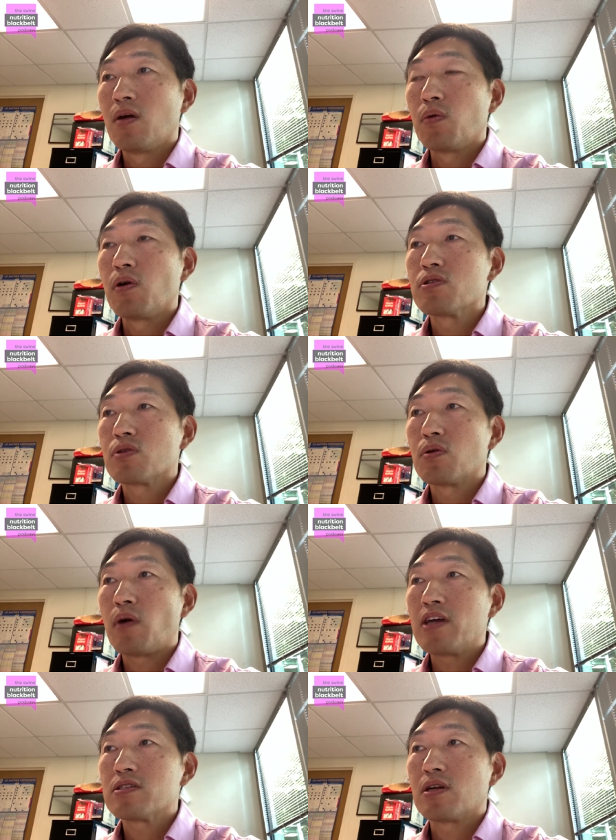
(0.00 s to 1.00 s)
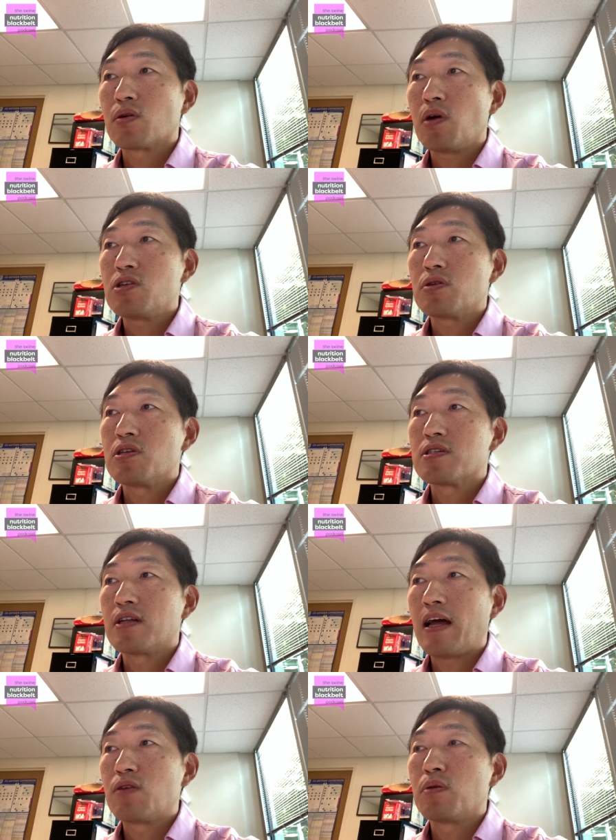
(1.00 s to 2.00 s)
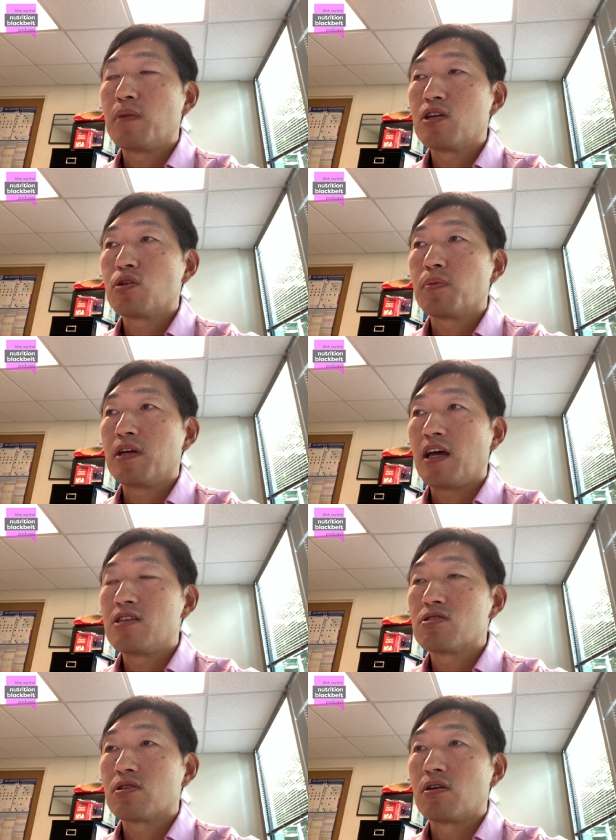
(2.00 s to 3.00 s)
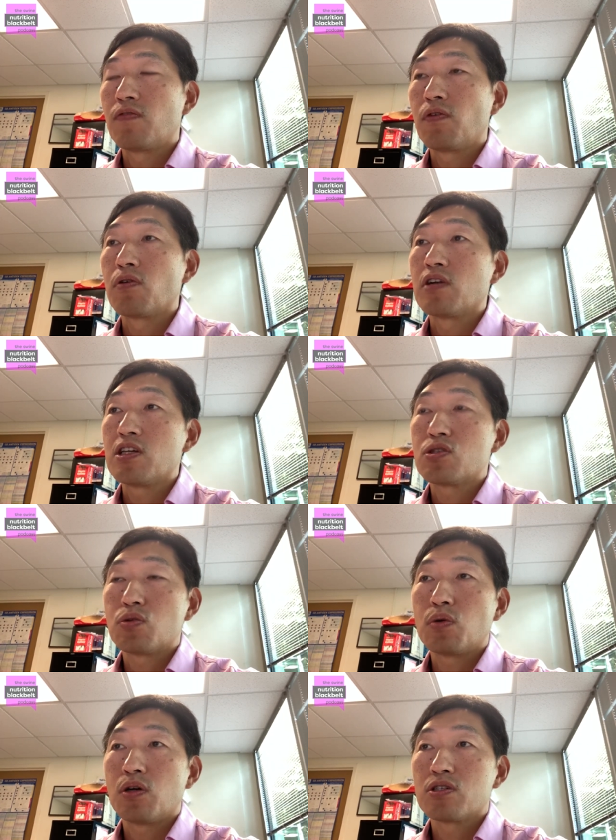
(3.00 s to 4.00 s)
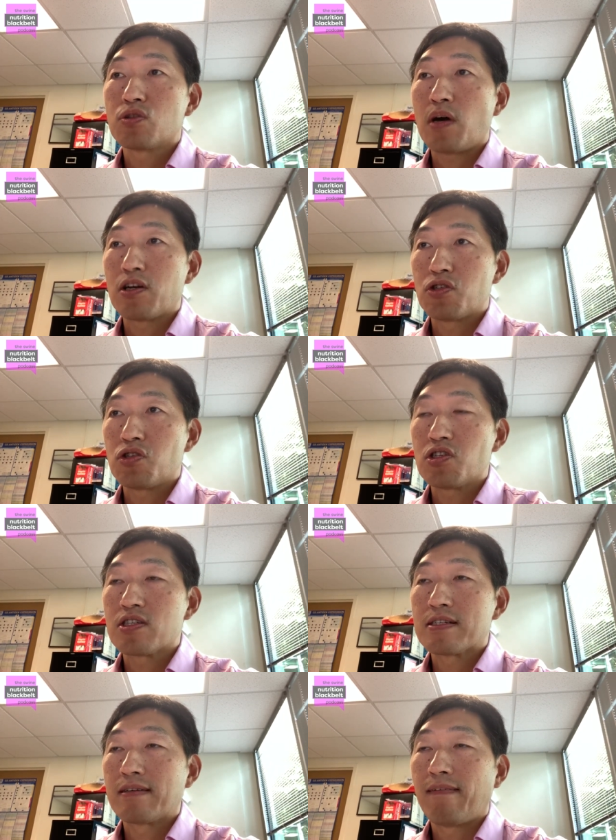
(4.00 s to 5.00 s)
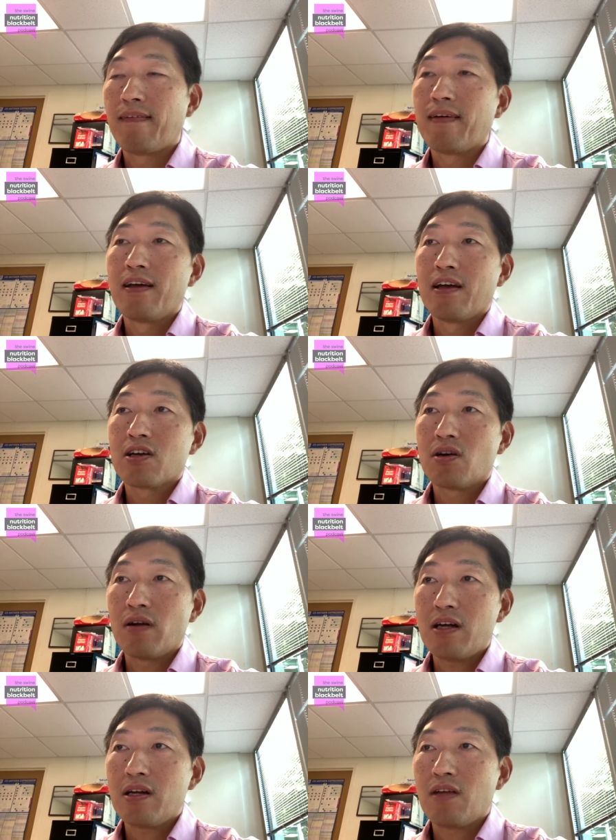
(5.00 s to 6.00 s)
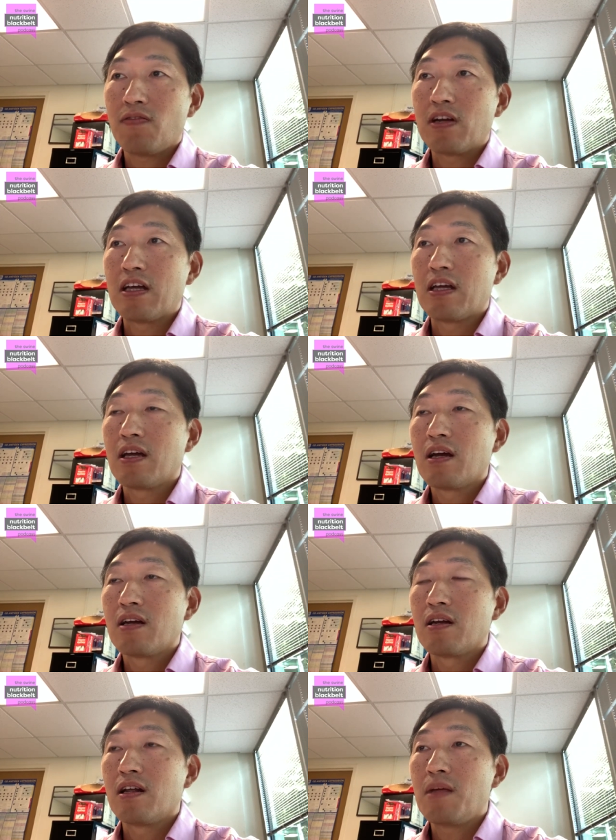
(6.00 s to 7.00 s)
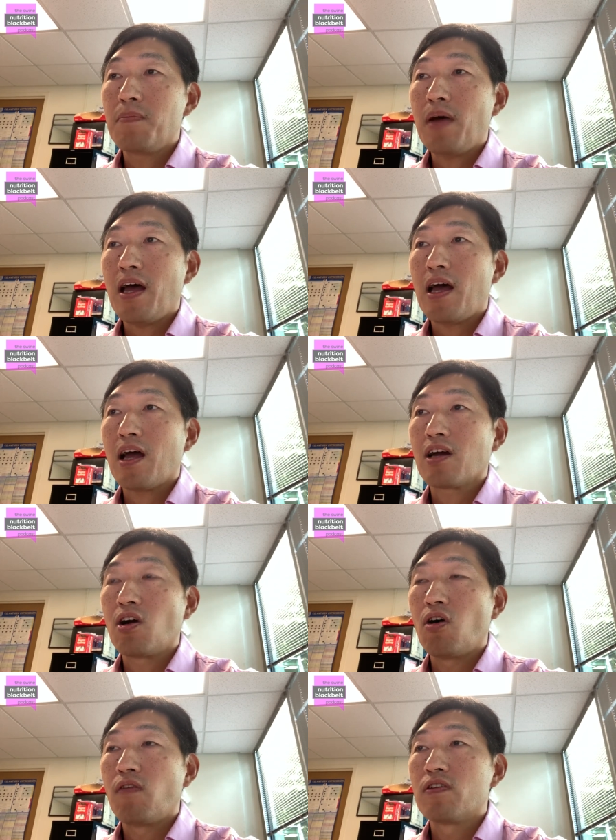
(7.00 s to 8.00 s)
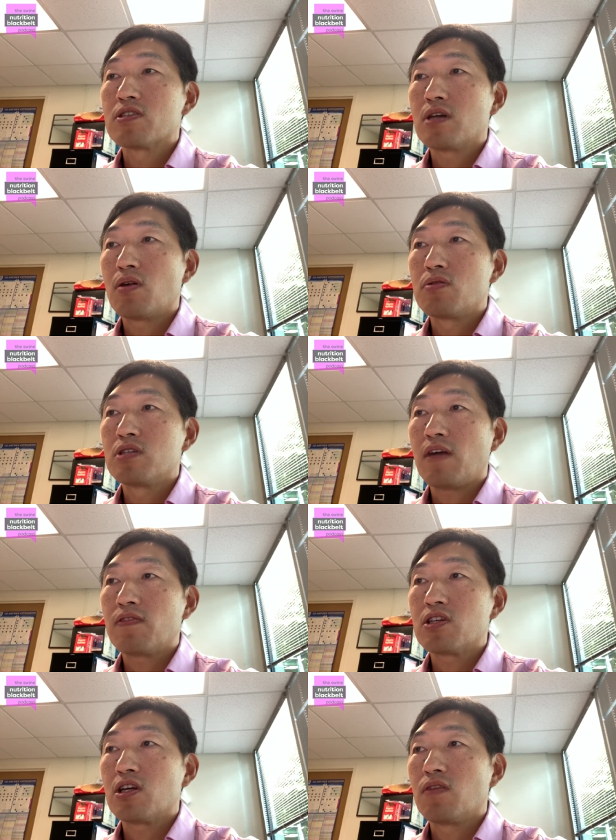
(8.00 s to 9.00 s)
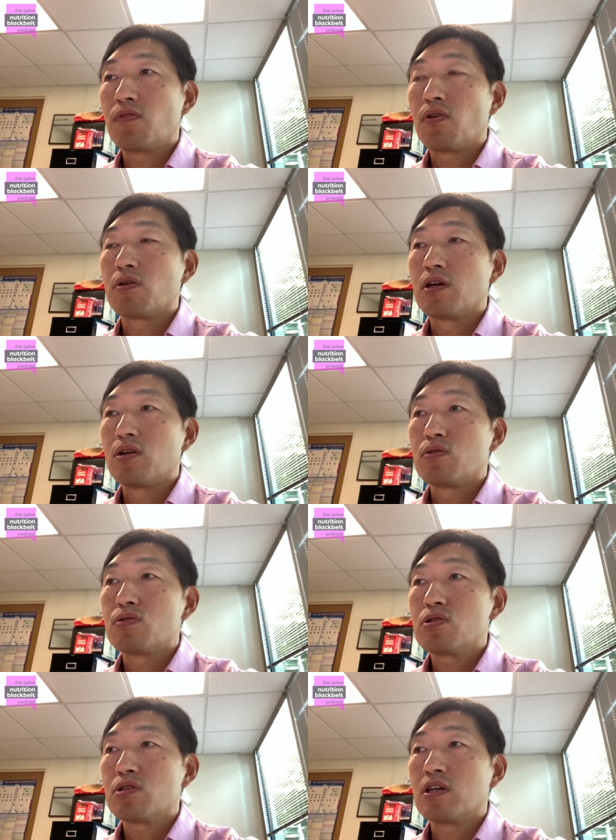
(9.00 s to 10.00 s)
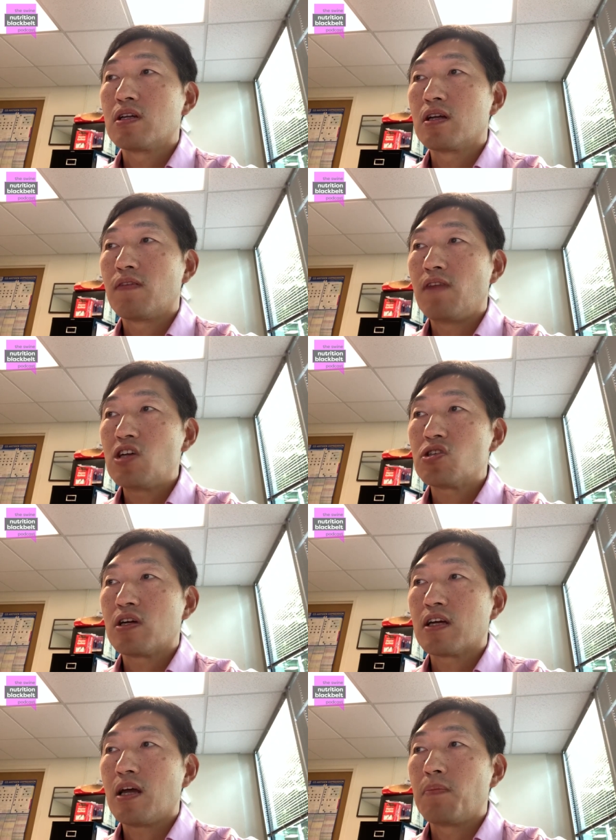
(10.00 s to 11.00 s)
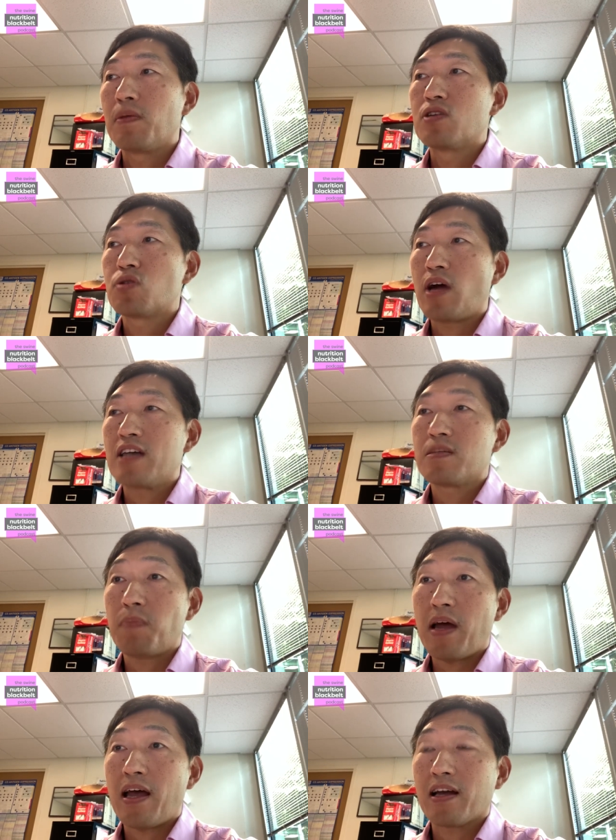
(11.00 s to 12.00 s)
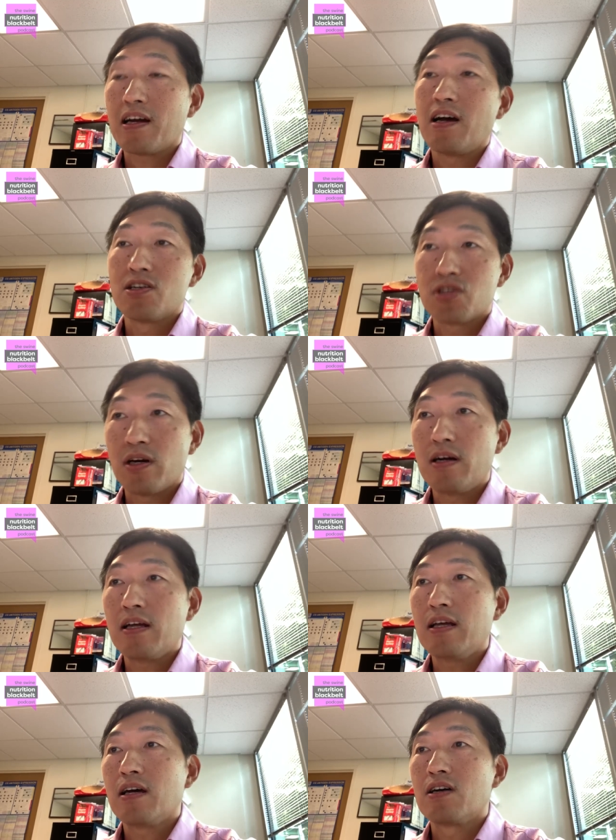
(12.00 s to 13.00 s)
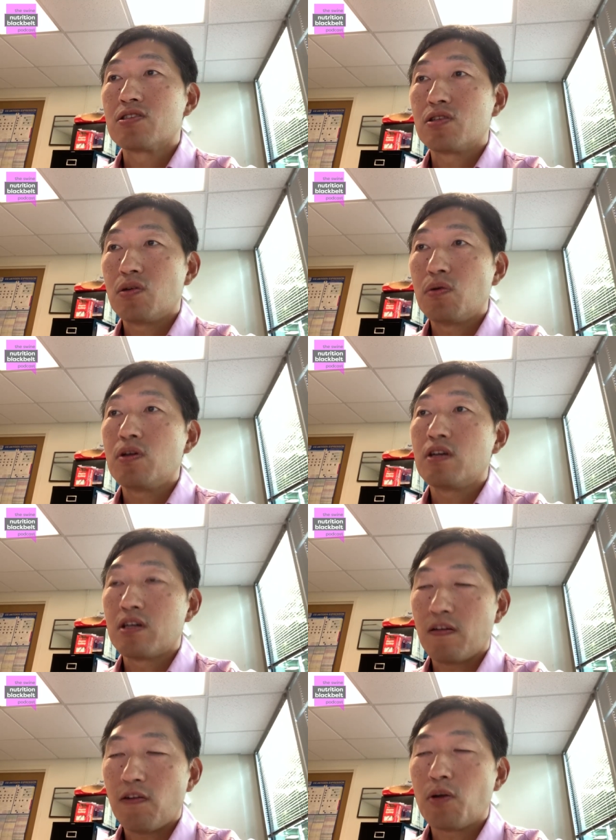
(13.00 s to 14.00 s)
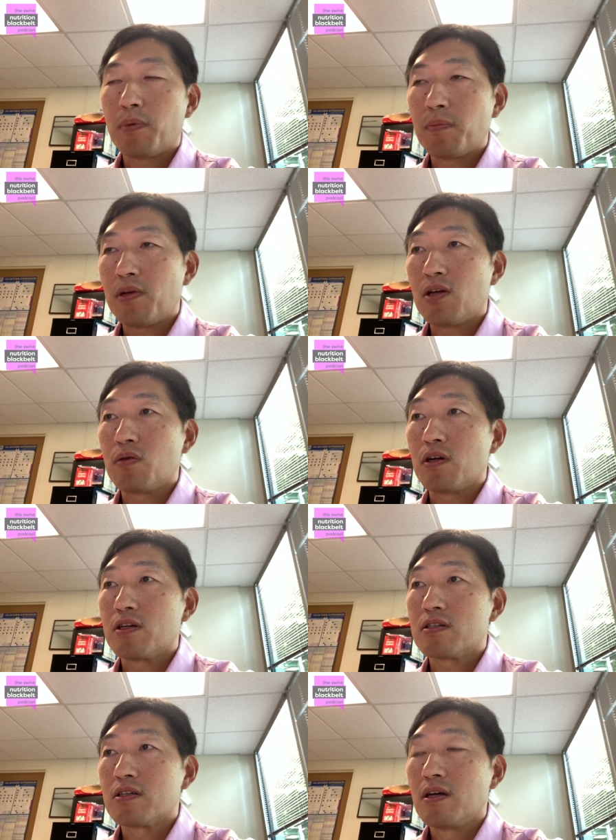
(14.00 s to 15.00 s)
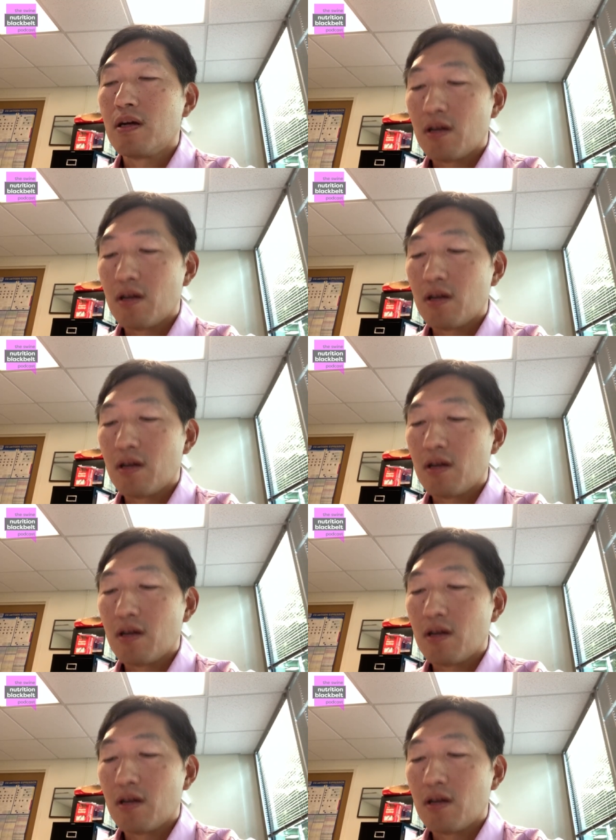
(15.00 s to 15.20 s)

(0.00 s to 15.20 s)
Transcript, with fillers: we also raise the questions that remain to be answered from these two strategies. Collectively, the impact of the cell longevity from the nutrition intervention can be traced back as early as during the development period.